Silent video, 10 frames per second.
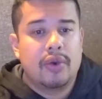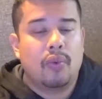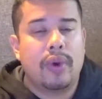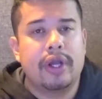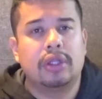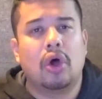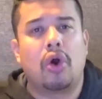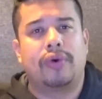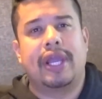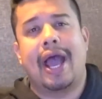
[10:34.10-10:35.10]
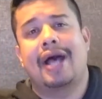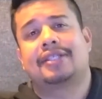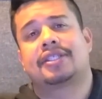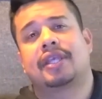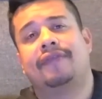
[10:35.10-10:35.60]
Will Laurie
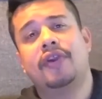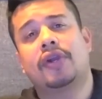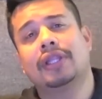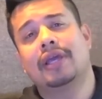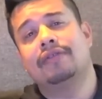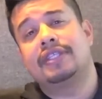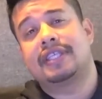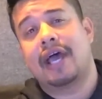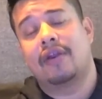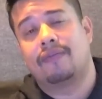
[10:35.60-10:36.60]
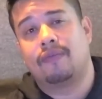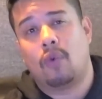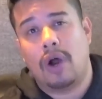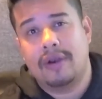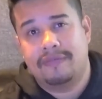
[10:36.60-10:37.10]
asks, if you could live inside
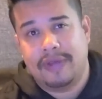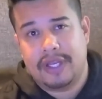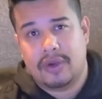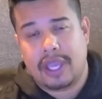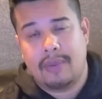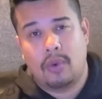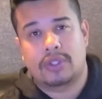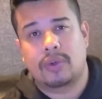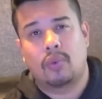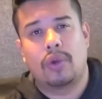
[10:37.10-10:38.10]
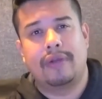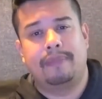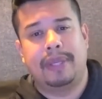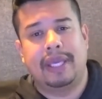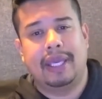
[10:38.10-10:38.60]
of one video game, which one would
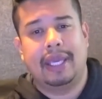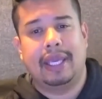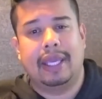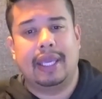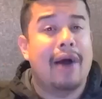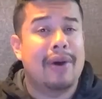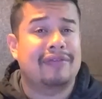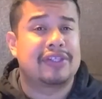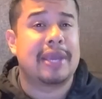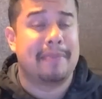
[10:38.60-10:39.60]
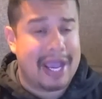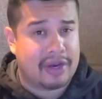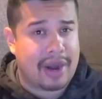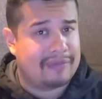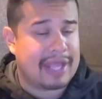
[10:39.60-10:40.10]
it be? I would have to say
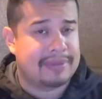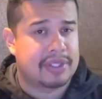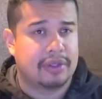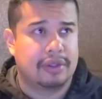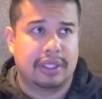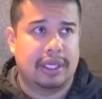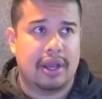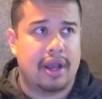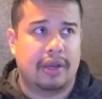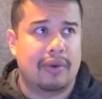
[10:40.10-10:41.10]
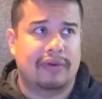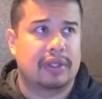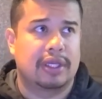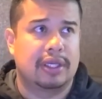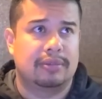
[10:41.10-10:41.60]
Minecraft, absolutely,
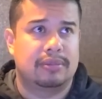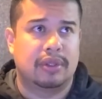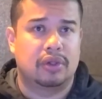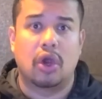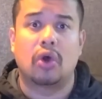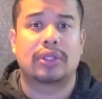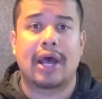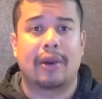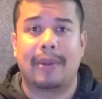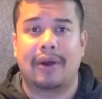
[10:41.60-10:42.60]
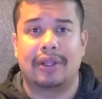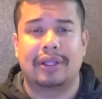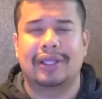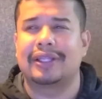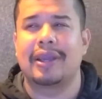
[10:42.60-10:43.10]
unequivocally, no doubt about it.
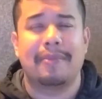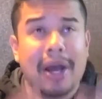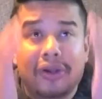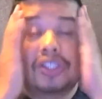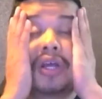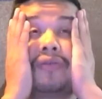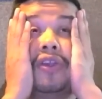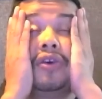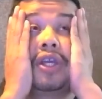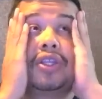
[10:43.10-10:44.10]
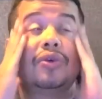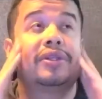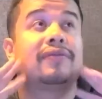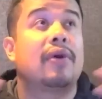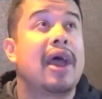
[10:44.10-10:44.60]
Like the amount of stuff that you can do,
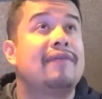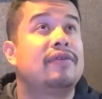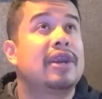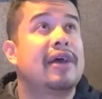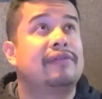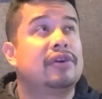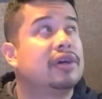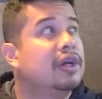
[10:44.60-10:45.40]
it's forever and ever.